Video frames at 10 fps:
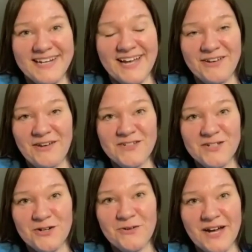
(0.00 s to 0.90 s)
and now you have to
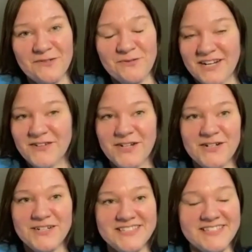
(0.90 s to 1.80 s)
turn around whenever
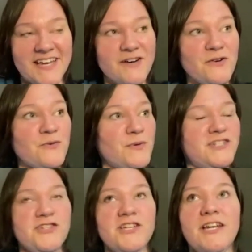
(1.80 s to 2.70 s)
you're at the scale,
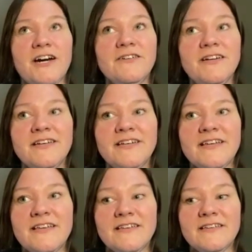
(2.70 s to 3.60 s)
which,
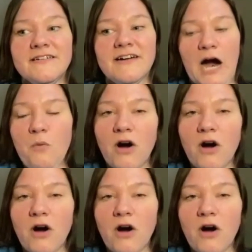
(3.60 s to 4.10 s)
I